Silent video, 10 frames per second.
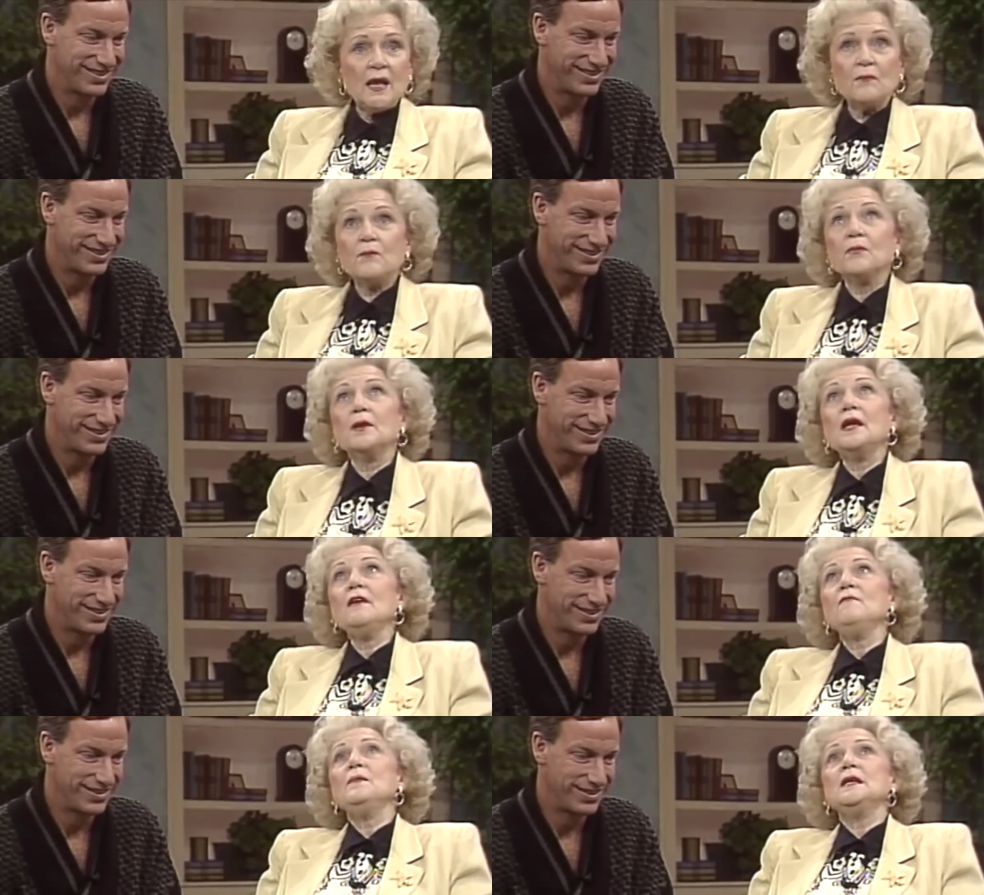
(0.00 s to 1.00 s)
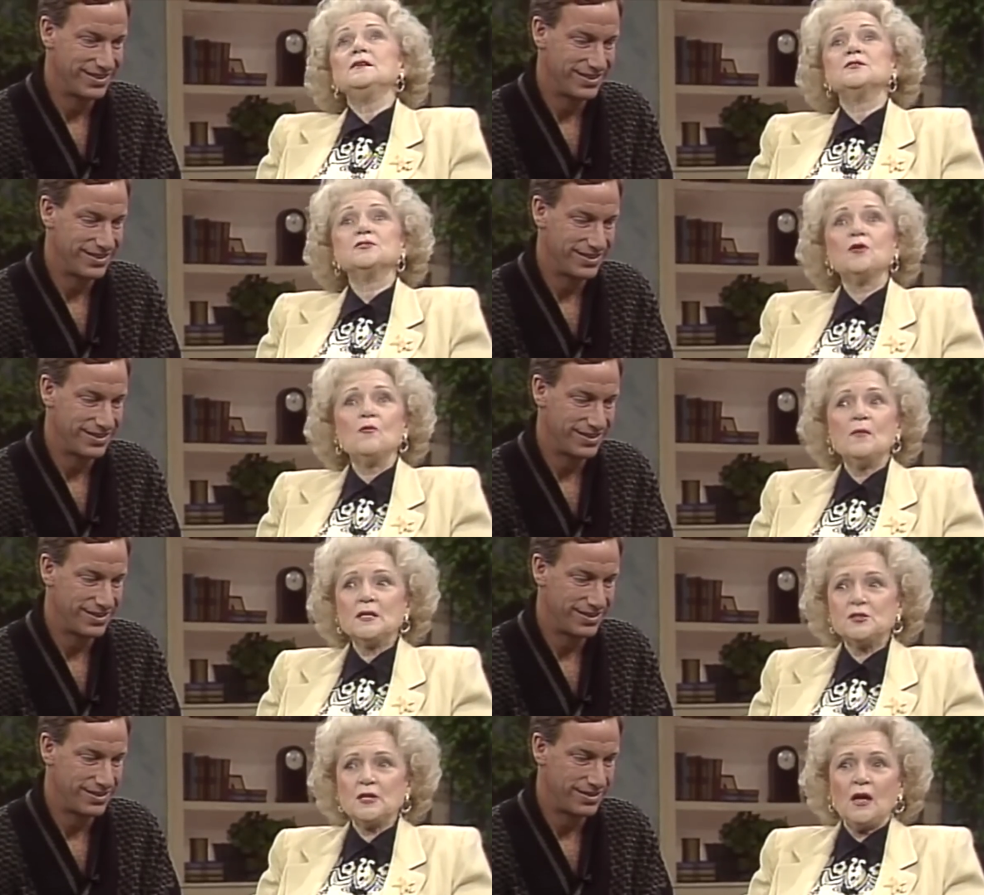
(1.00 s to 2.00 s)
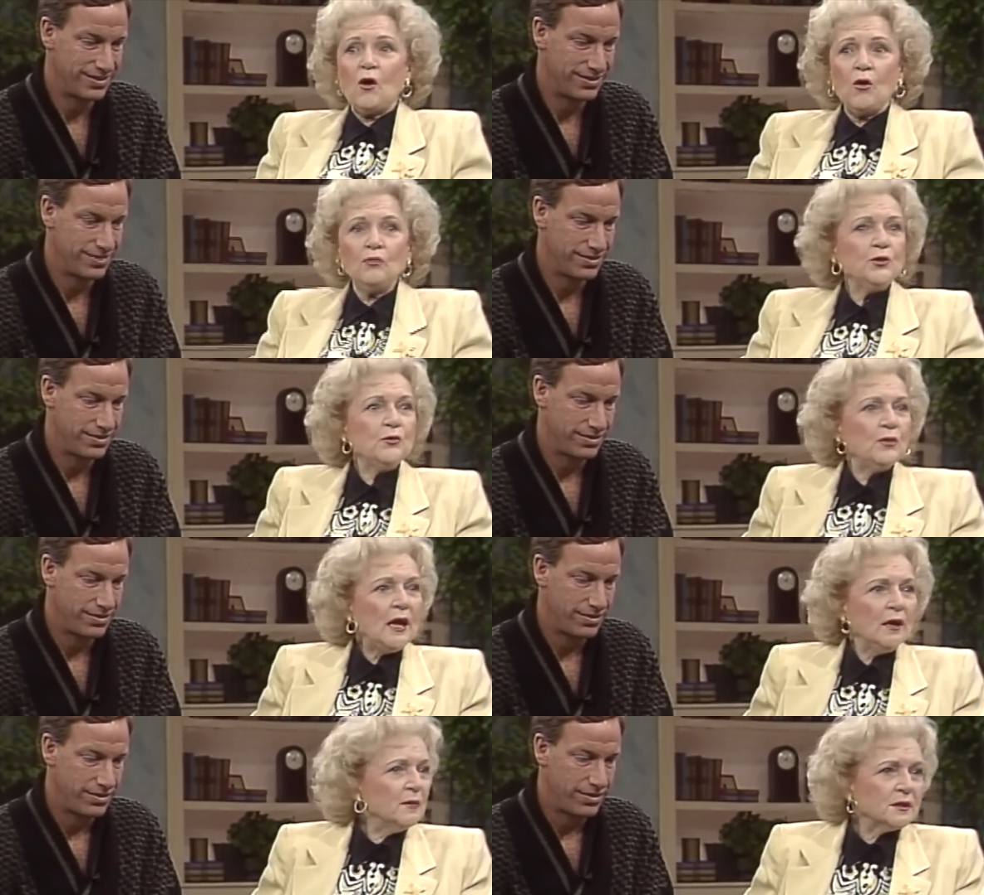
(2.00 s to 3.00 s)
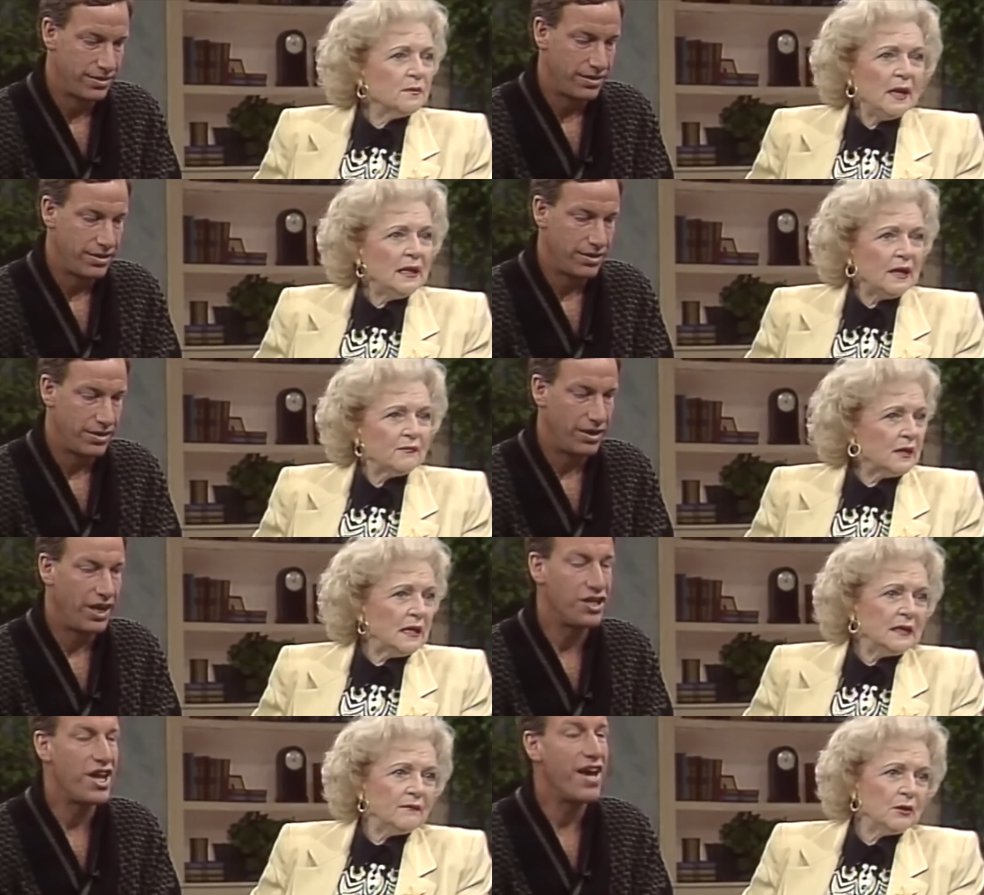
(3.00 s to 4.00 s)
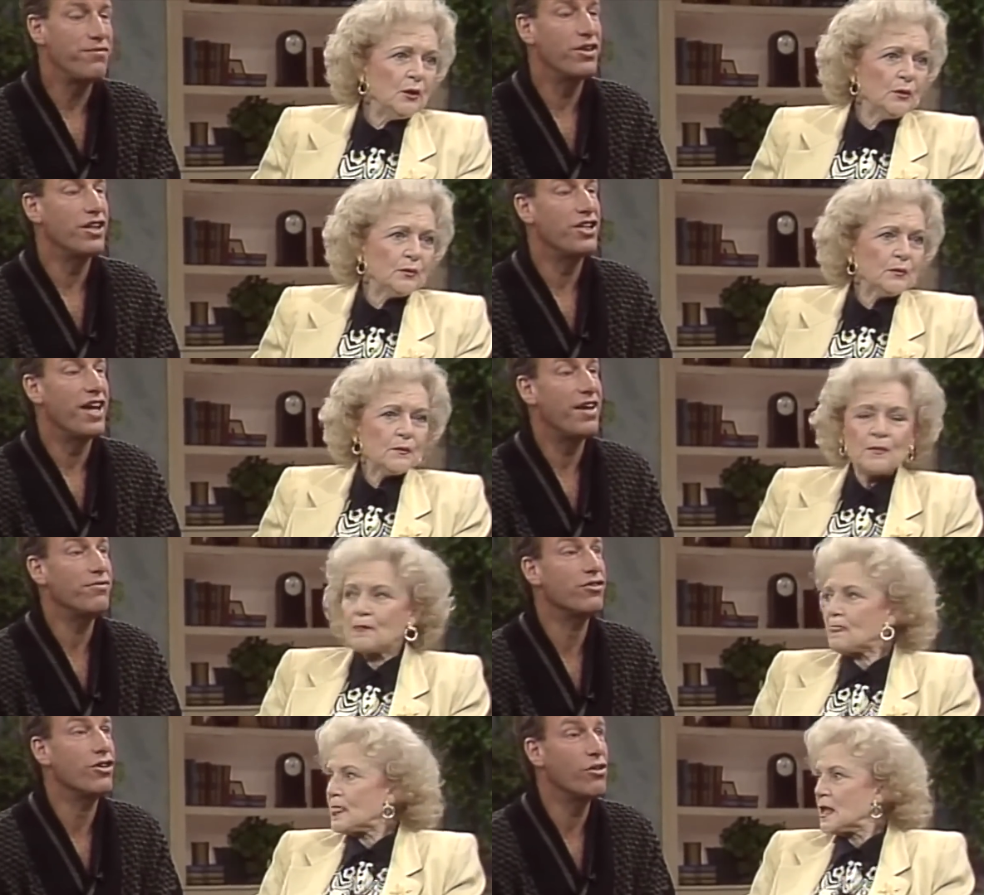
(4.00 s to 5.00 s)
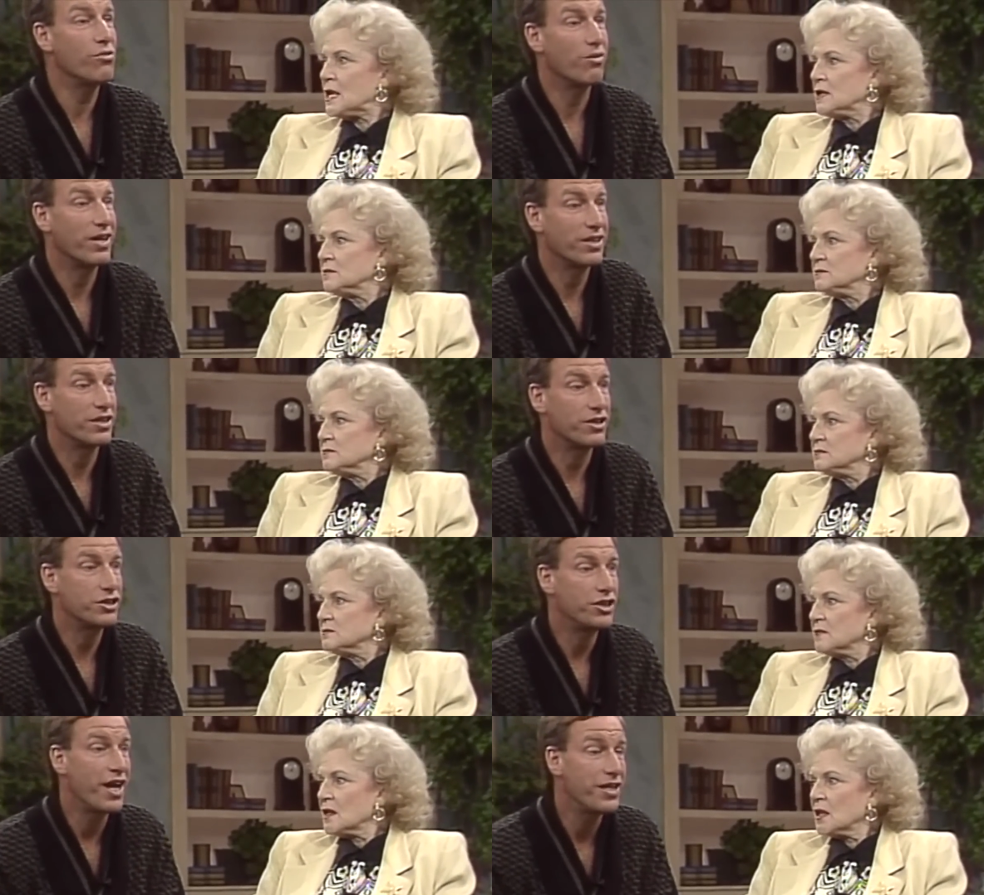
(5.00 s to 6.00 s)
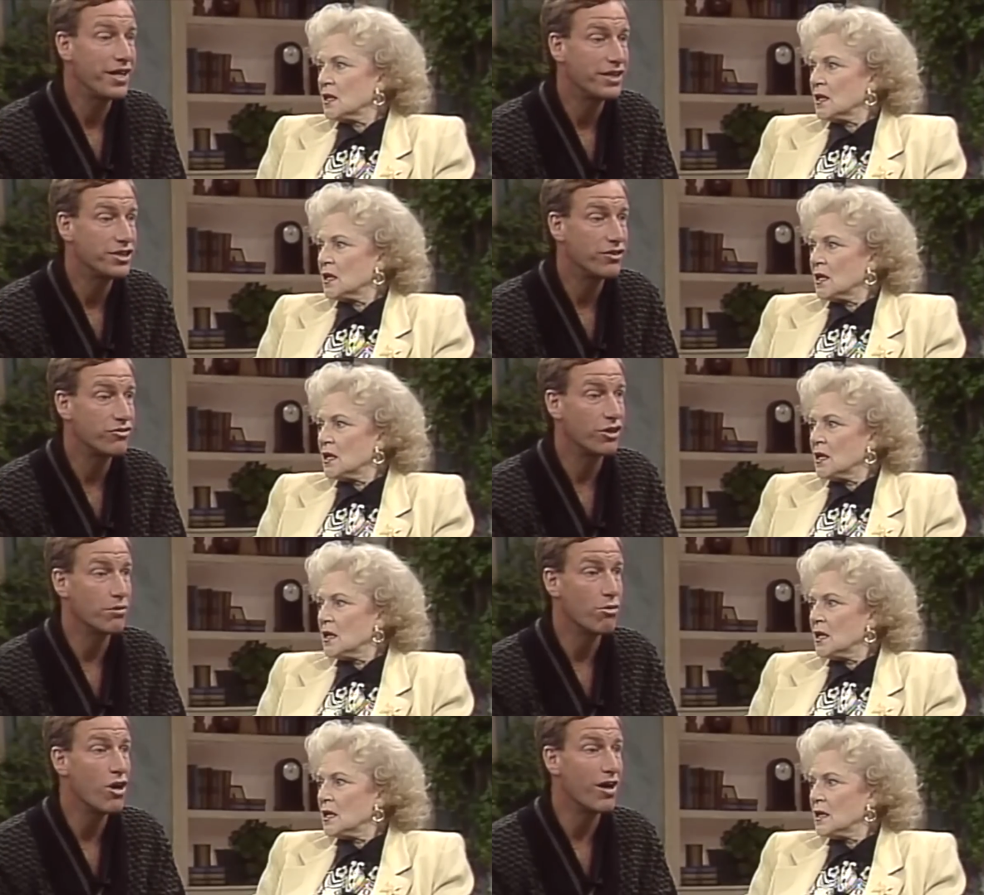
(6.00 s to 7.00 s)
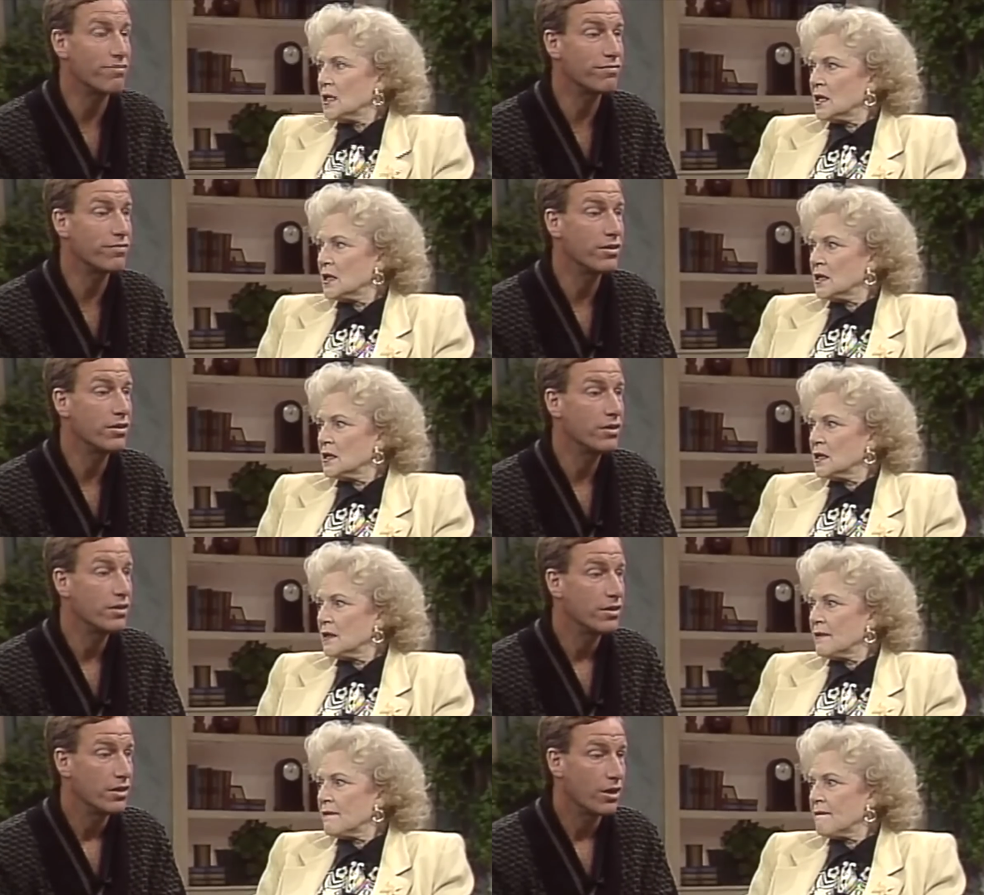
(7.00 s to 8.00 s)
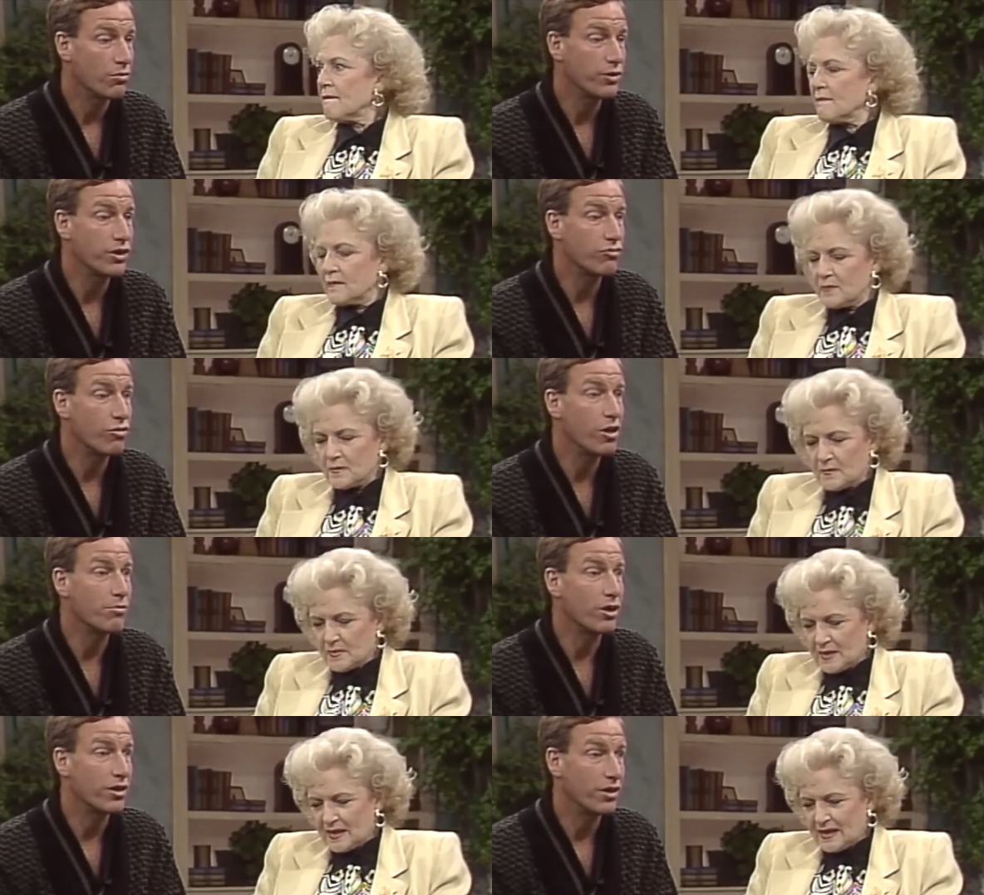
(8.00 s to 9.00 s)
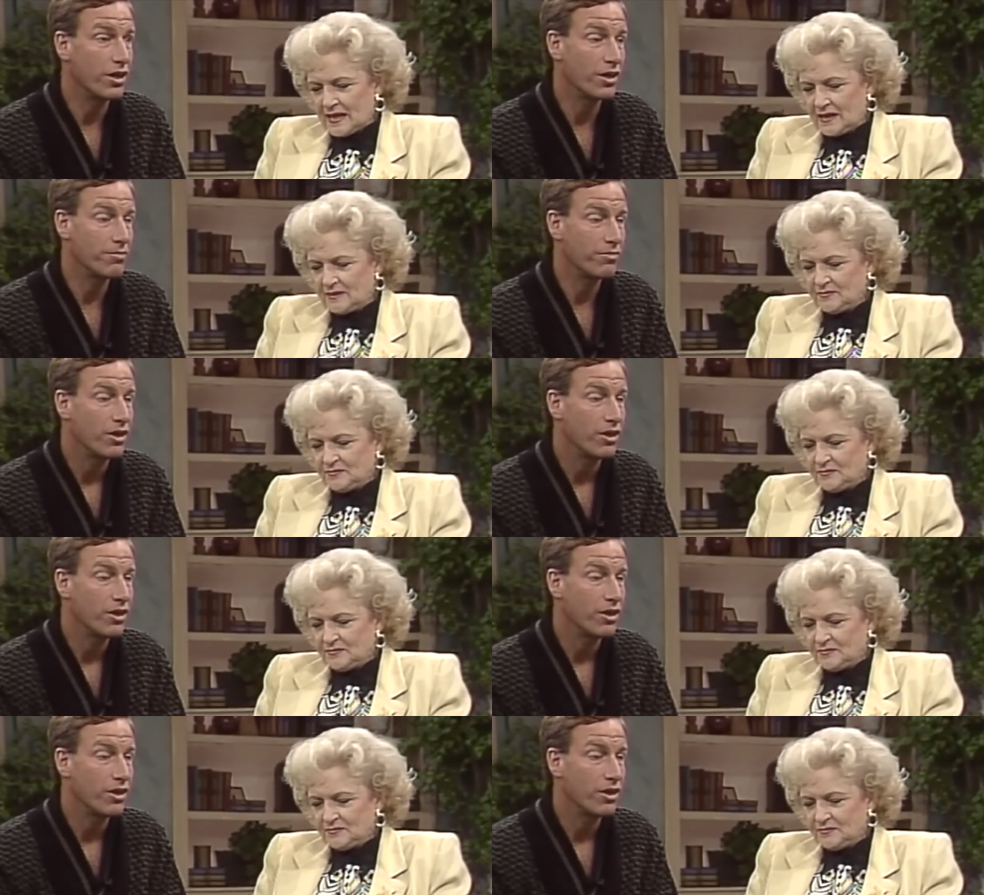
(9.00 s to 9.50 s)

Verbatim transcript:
Speaker 1: and gave me so much a whole new element to my life that I and you have know. to and you have to know
Speaker 2: Eileen that Dinah had just come off a real trauma uh,